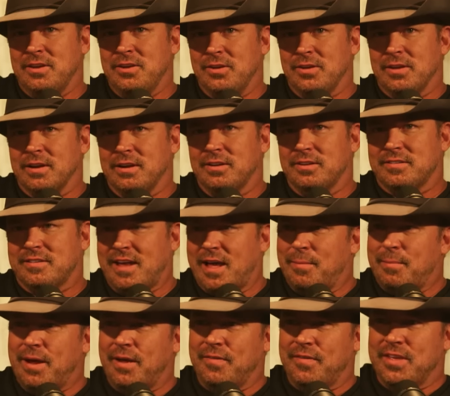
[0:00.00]
you get a little
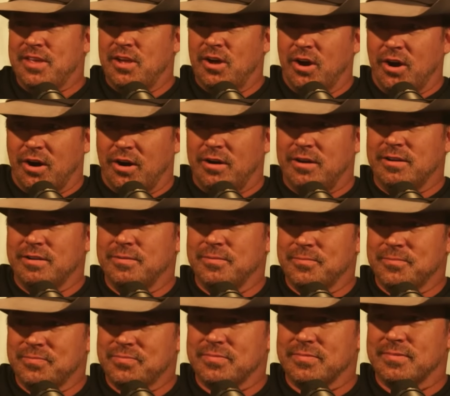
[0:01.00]
time out in the yard,
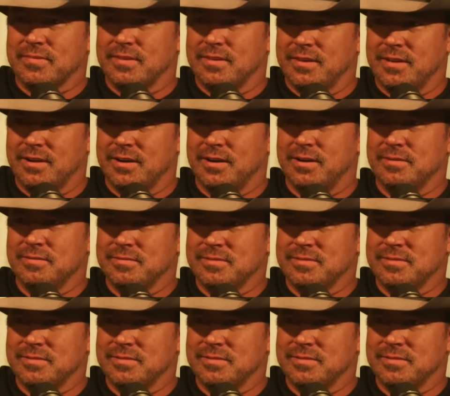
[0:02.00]
you know,